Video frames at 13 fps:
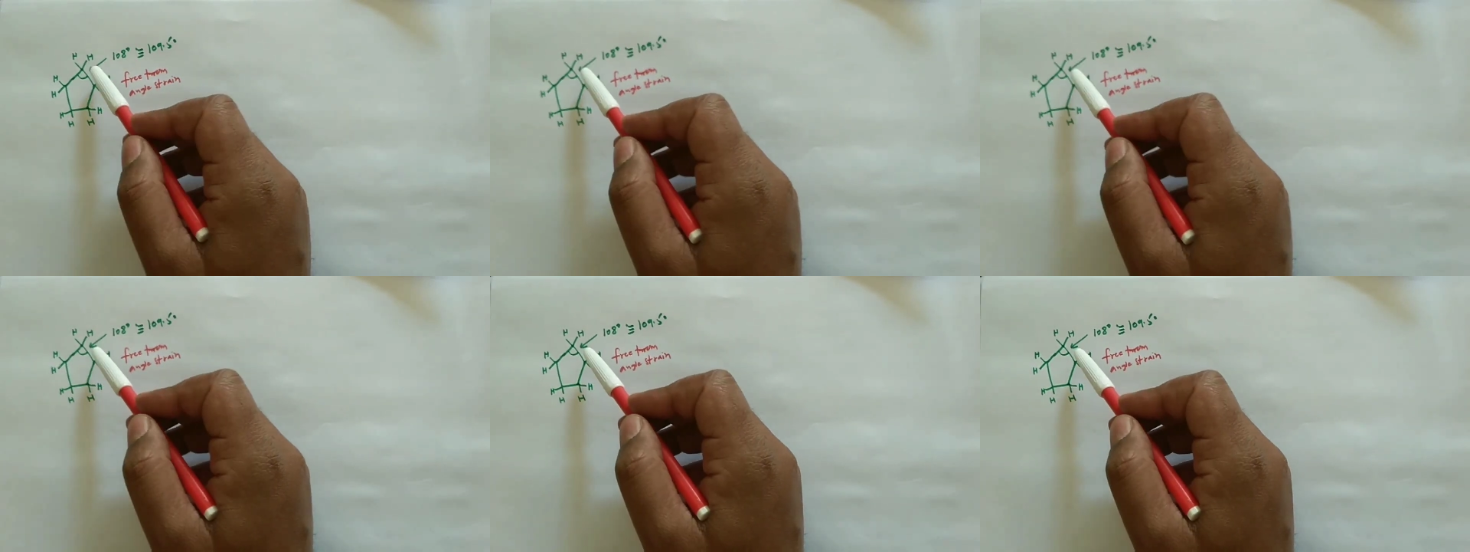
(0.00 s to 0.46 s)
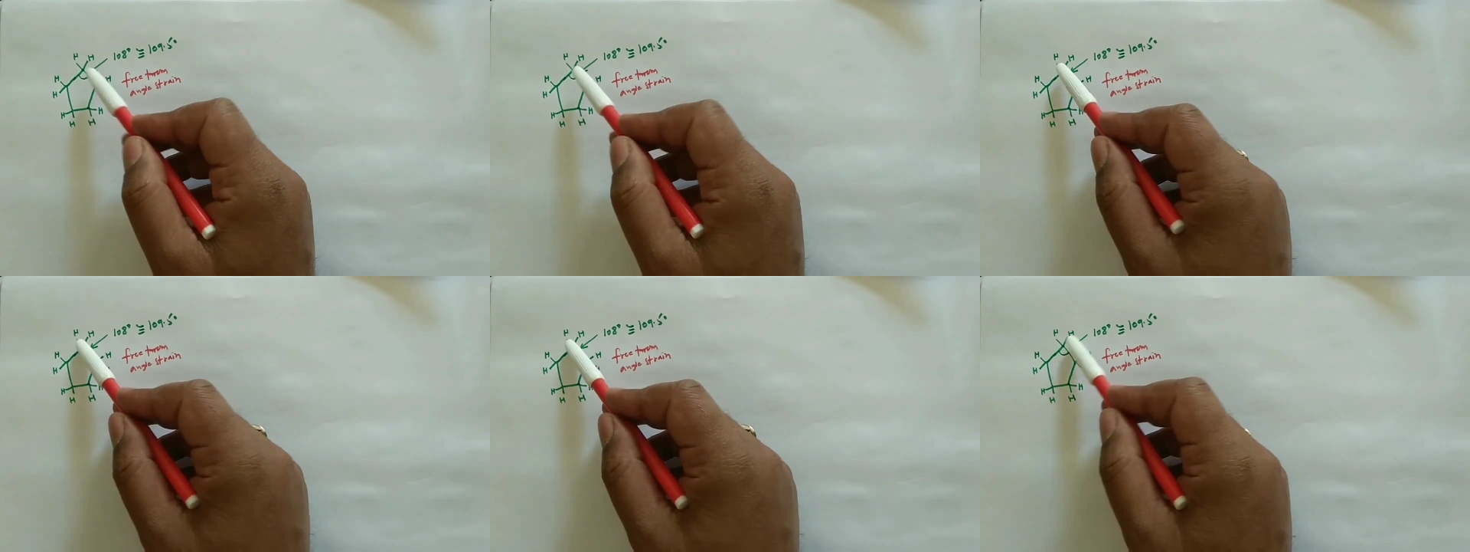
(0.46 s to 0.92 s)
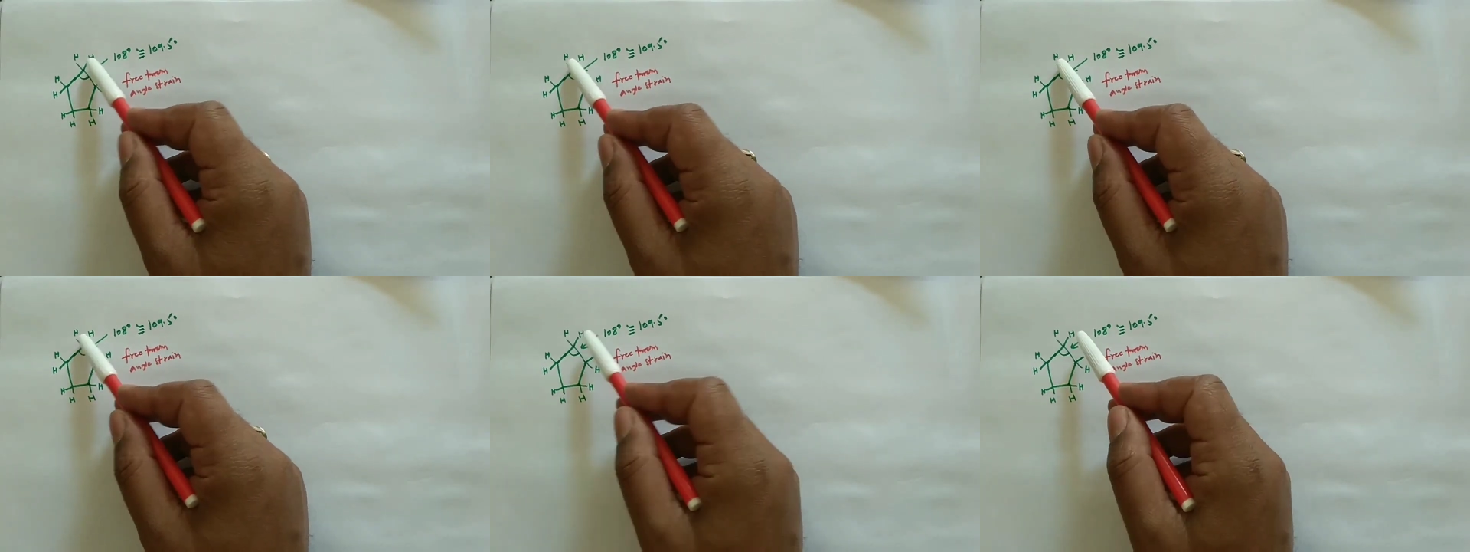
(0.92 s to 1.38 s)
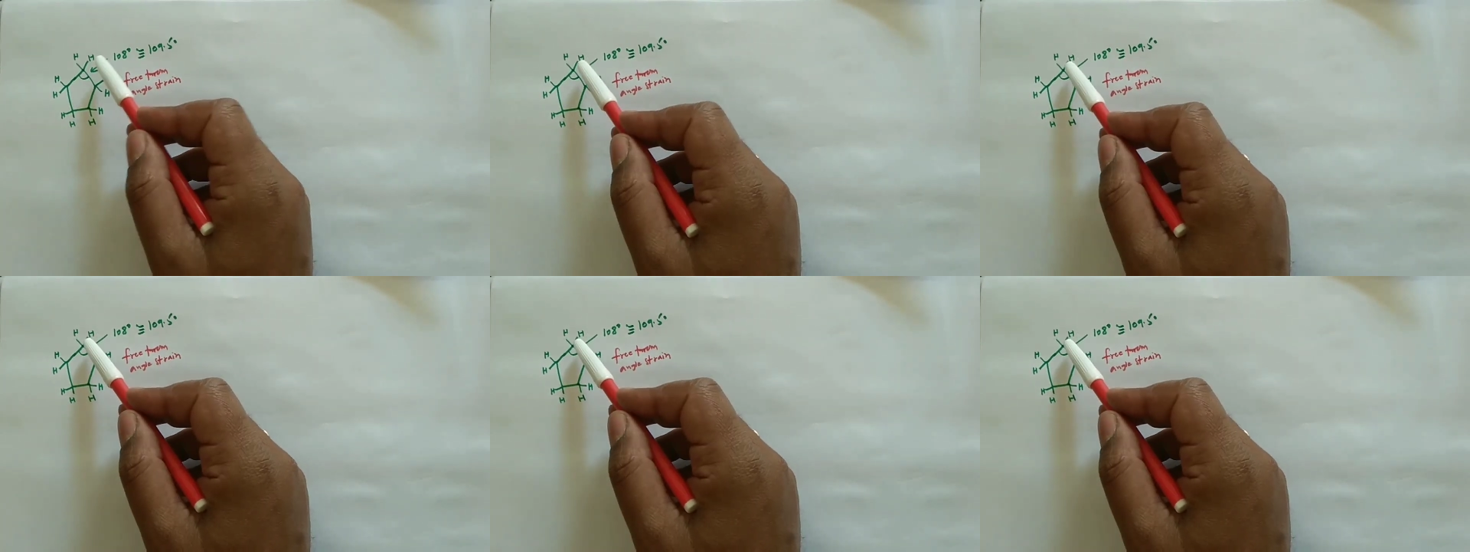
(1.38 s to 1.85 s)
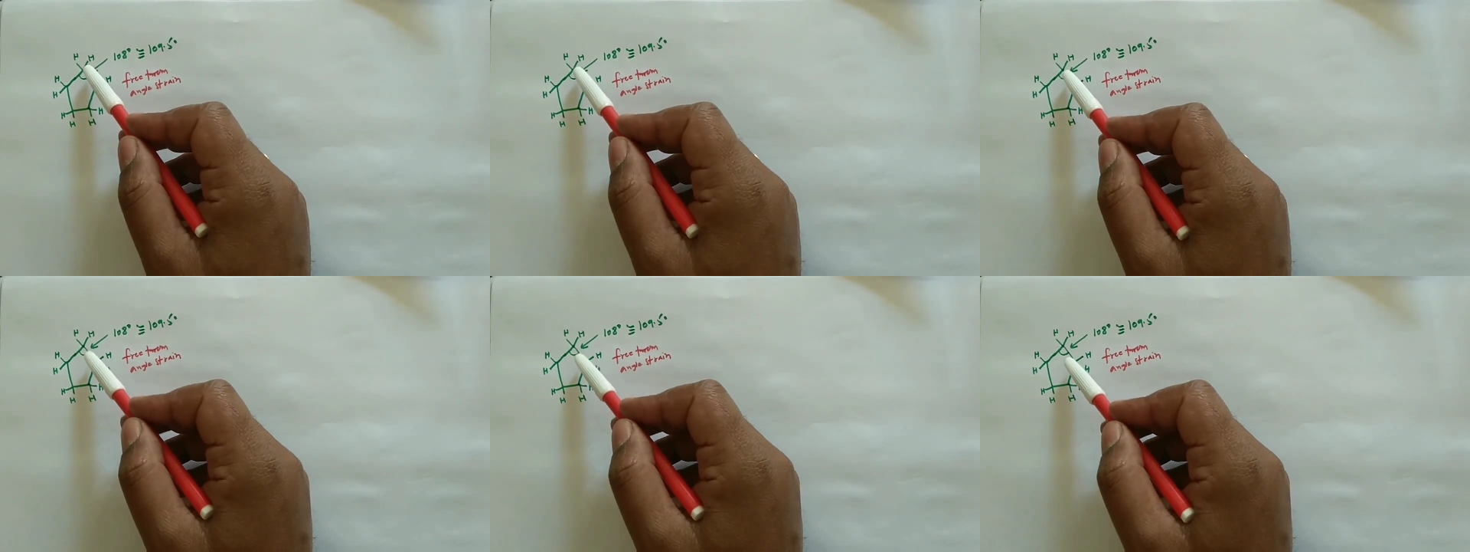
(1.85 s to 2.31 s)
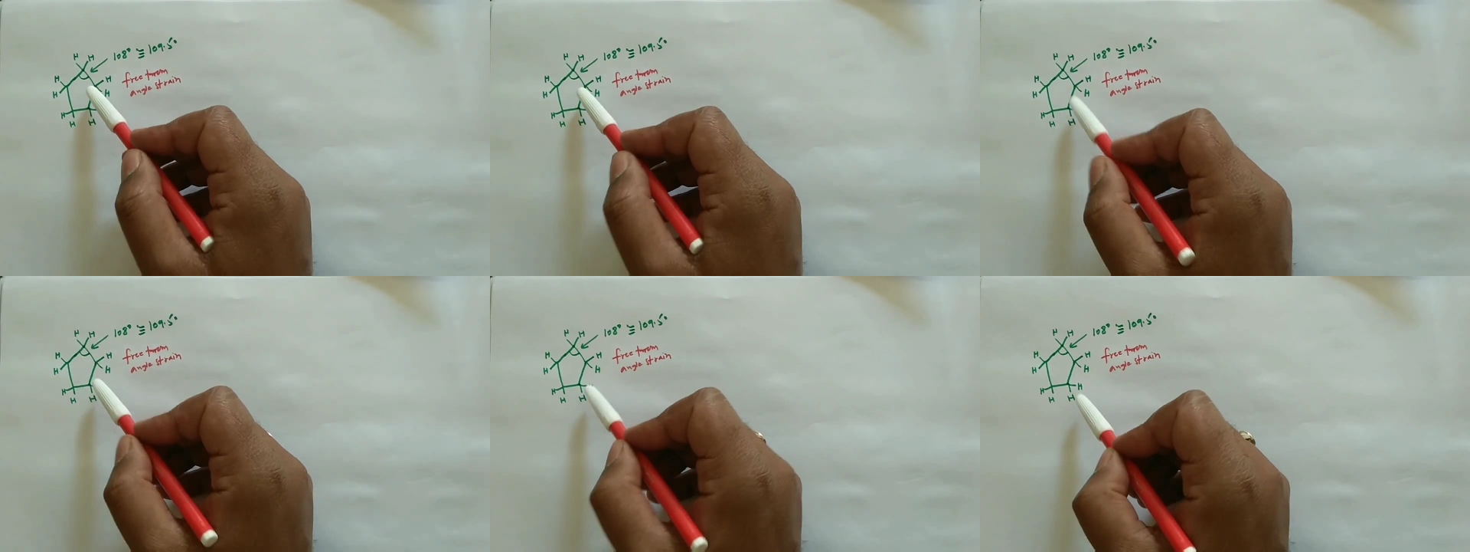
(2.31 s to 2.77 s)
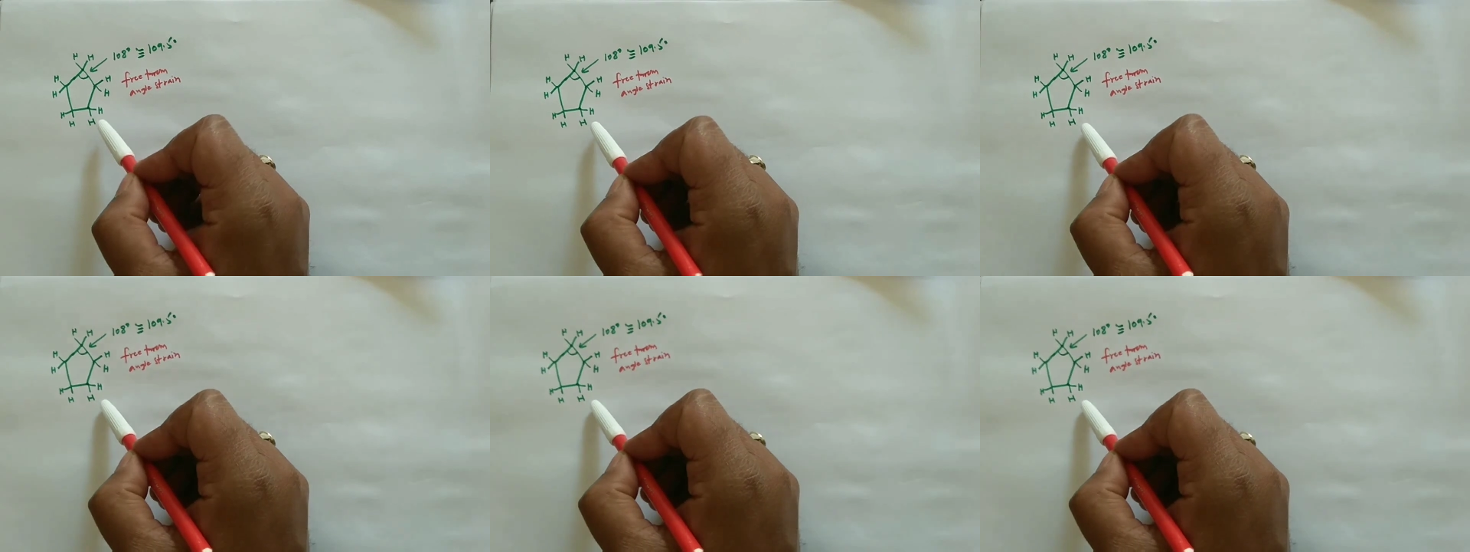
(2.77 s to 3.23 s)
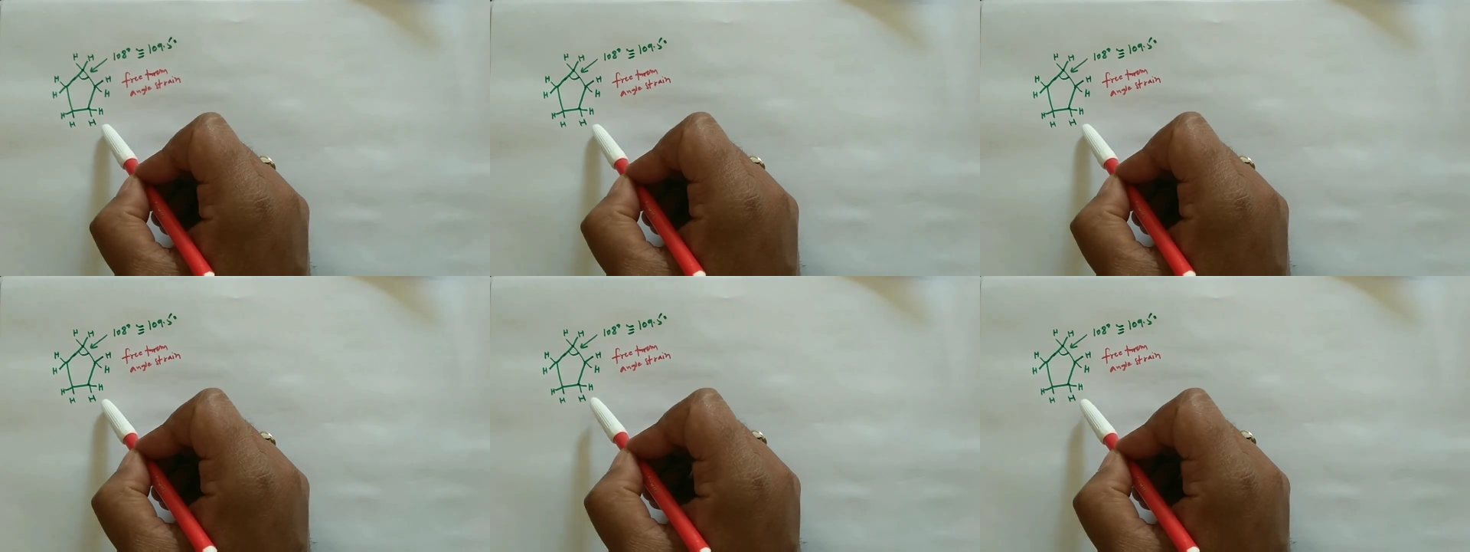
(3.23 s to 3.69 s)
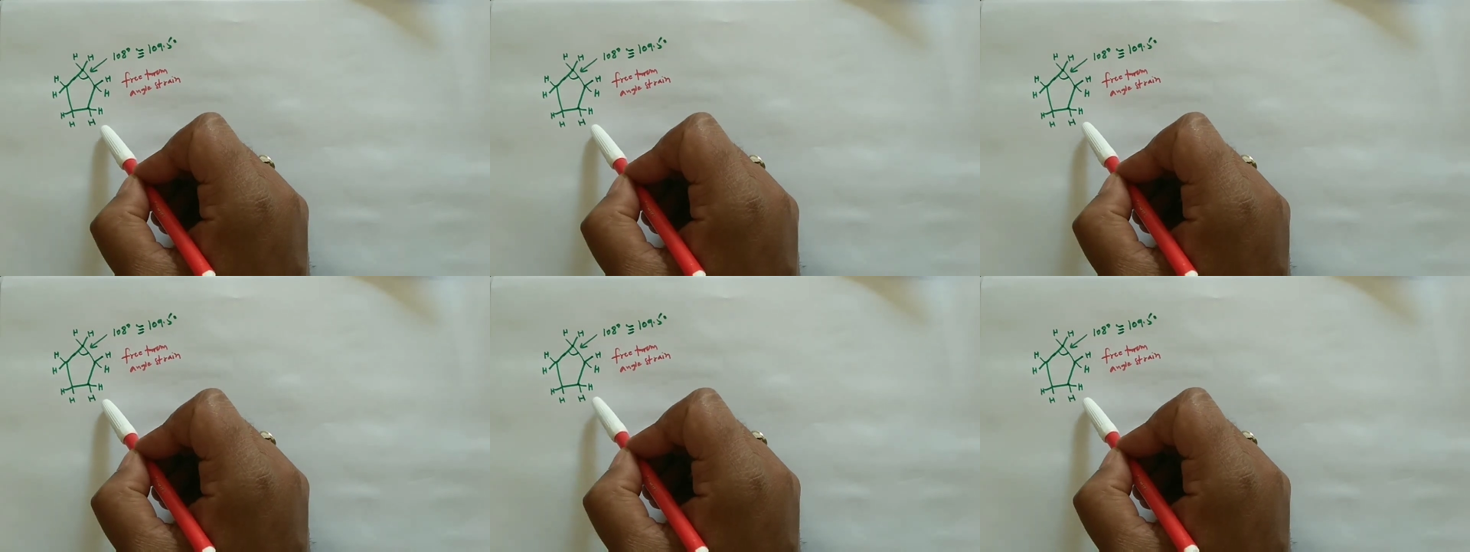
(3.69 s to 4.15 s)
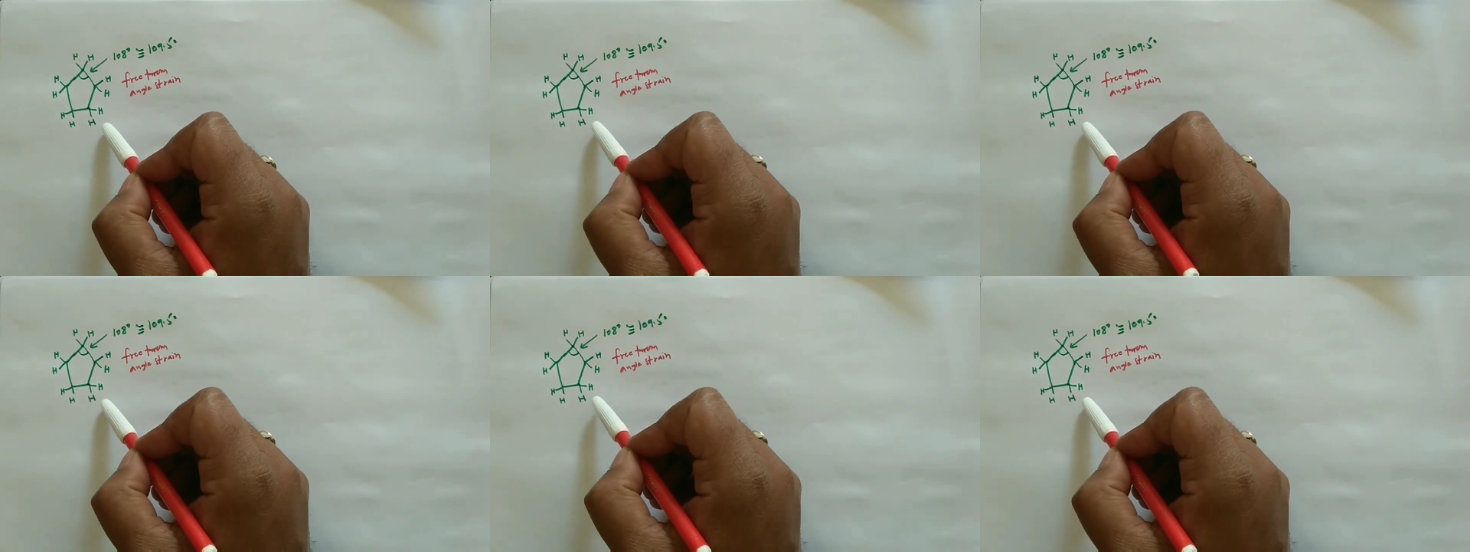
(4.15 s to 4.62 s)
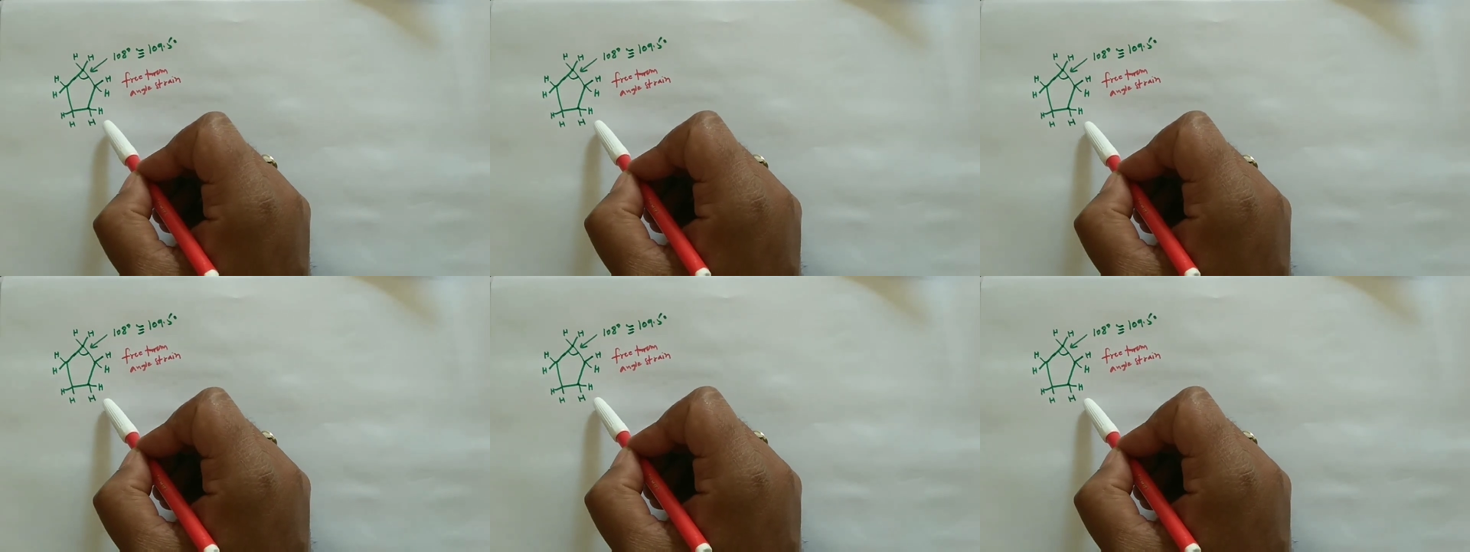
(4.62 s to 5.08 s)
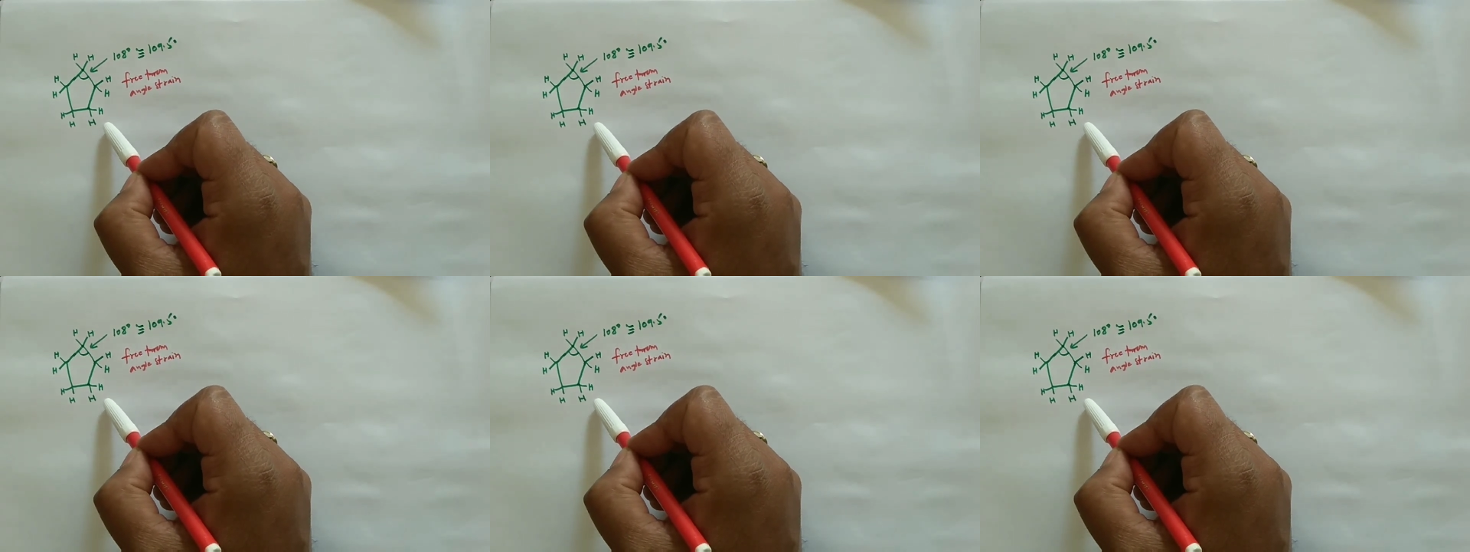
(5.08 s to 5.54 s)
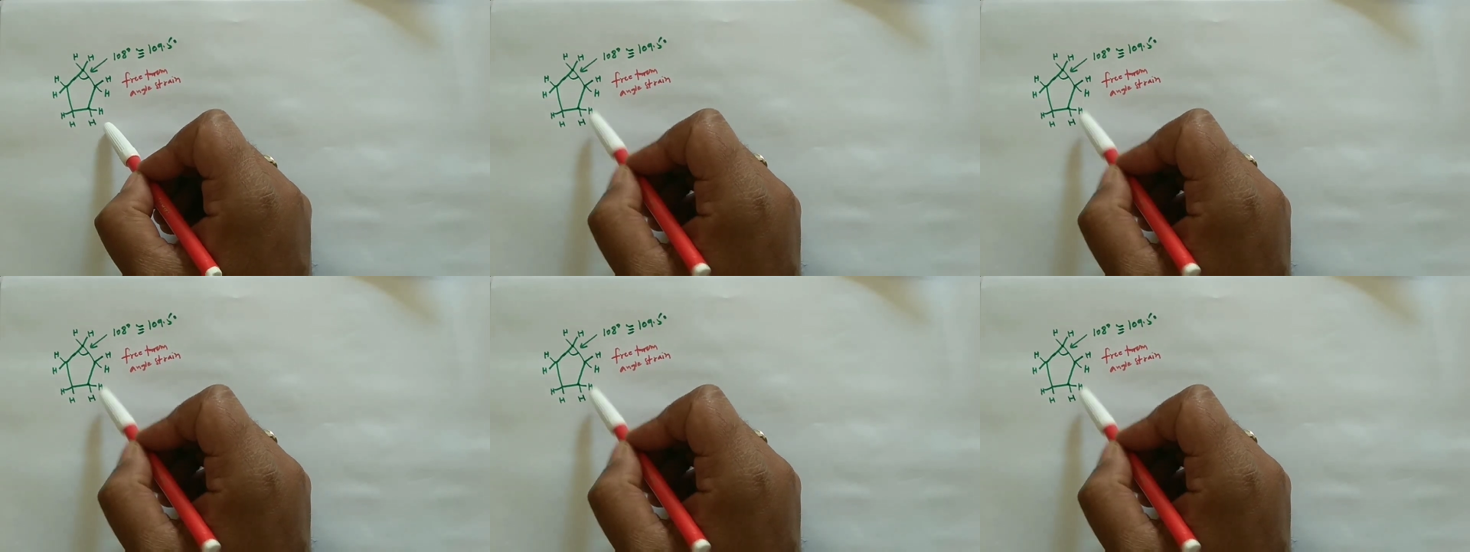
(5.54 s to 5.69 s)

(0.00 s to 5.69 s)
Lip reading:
Nobody's mouth can be seen.